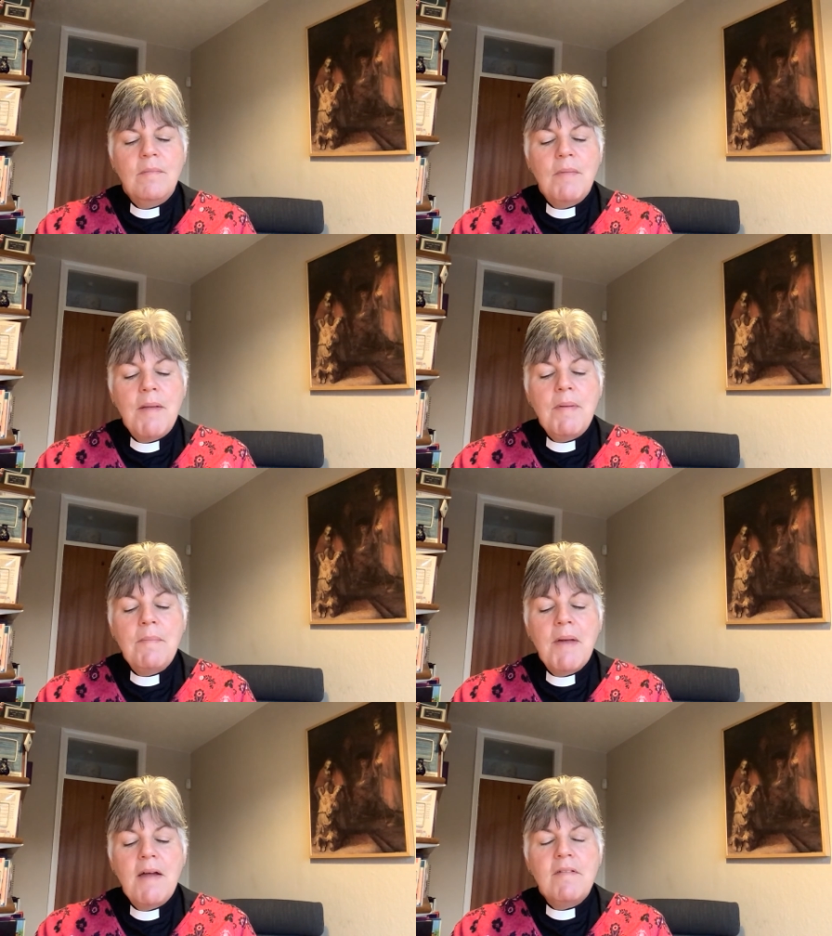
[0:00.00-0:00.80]
Maybe
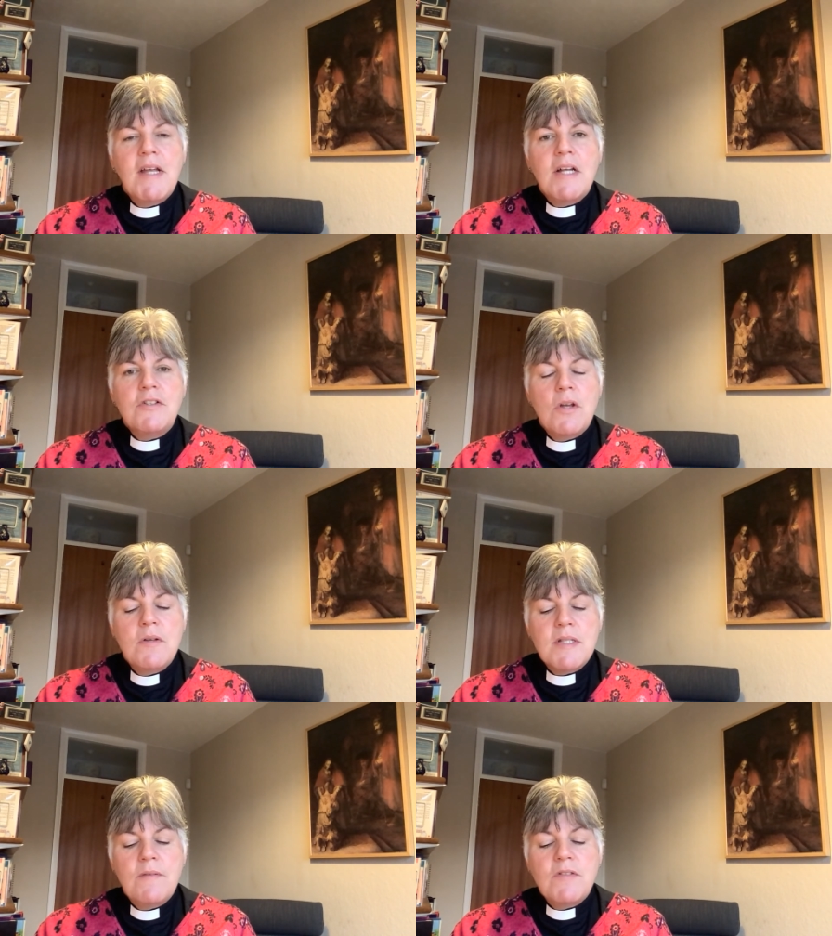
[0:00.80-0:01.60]
Mary and
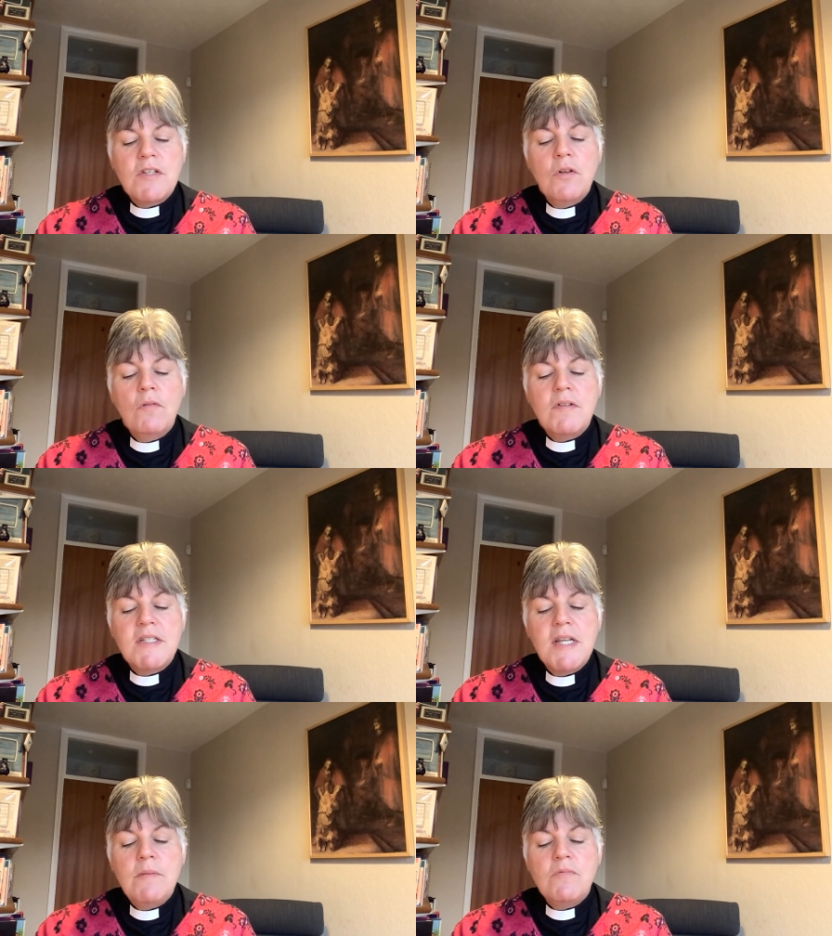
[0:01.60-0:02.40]
Joseph did not
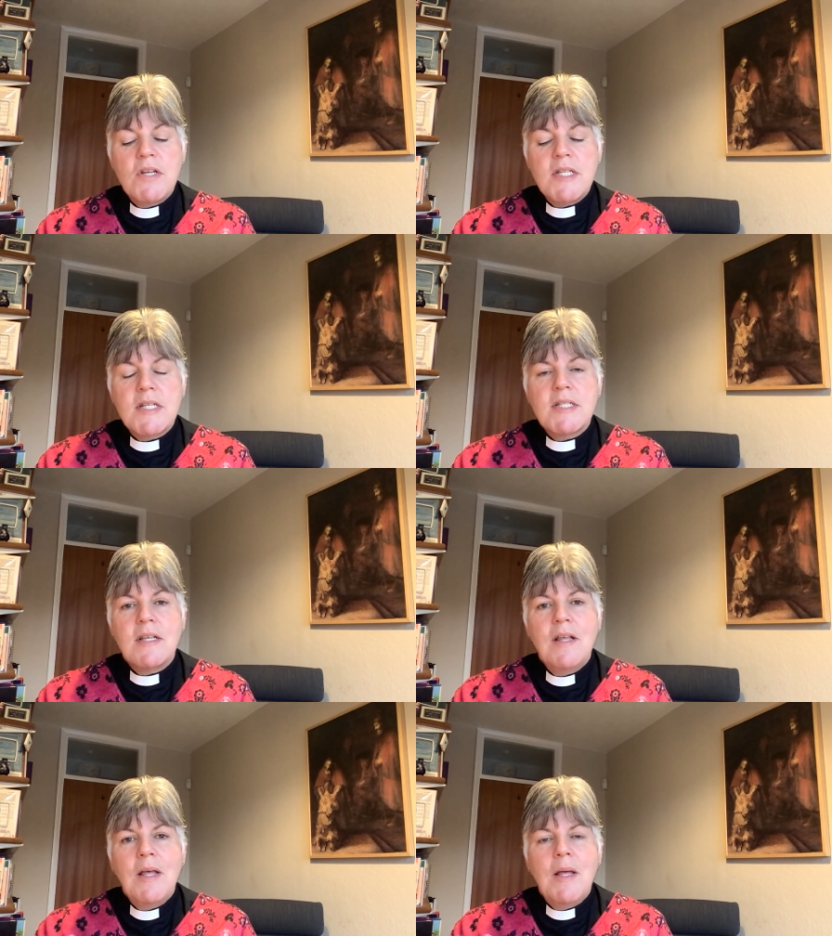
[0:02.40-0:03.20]
redeem Jesus
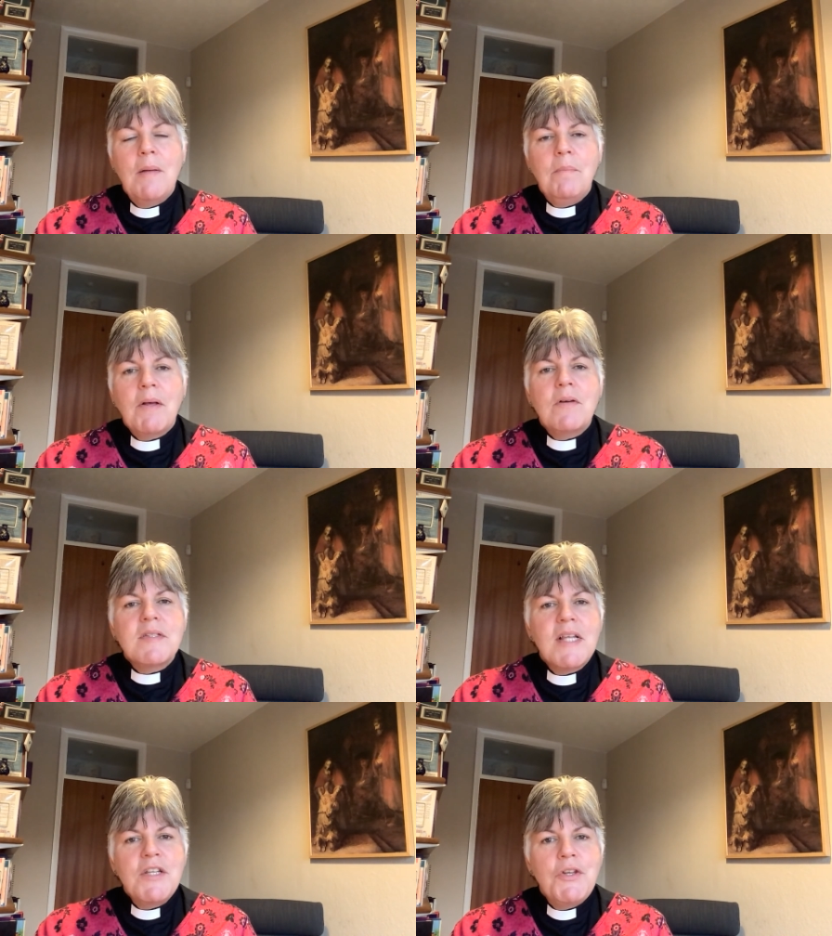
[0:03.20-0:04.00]
because
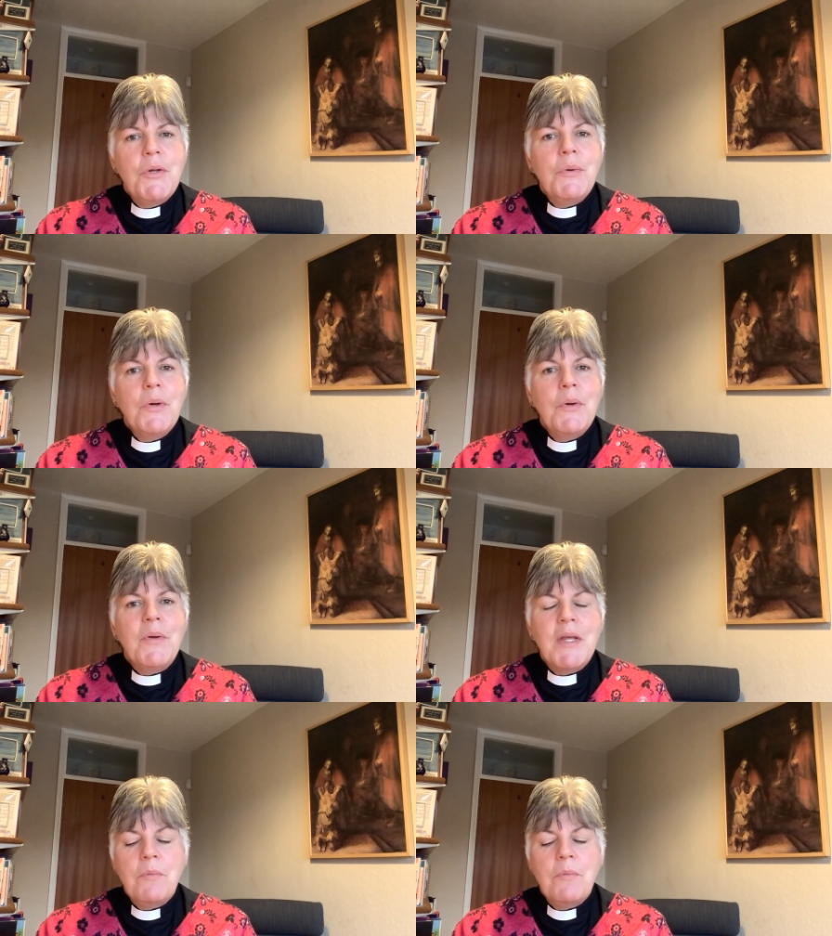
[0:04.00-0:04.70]
they knew who he